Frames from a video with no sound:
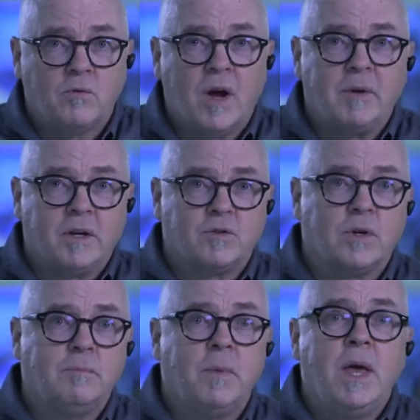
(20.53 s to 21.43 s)
Ramy
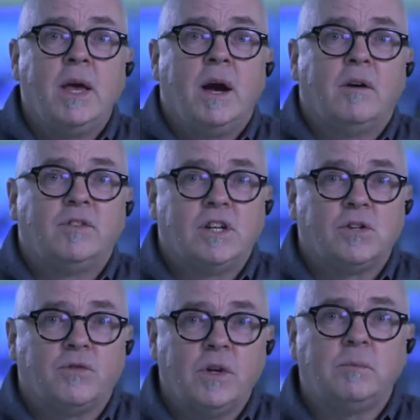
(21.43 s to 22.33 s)
Katrib of
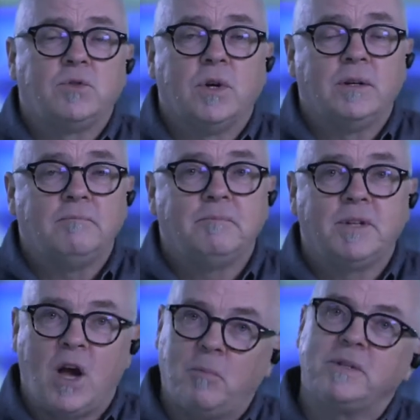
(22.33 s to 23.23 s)
DigitalFilm Tree,
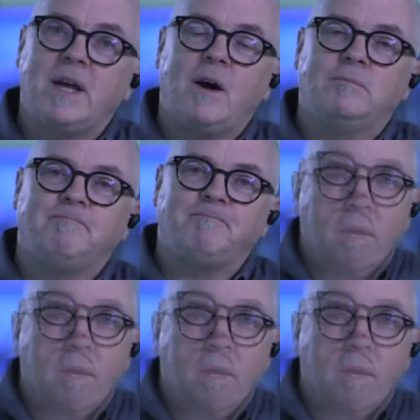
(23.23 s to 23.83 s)
to help us out.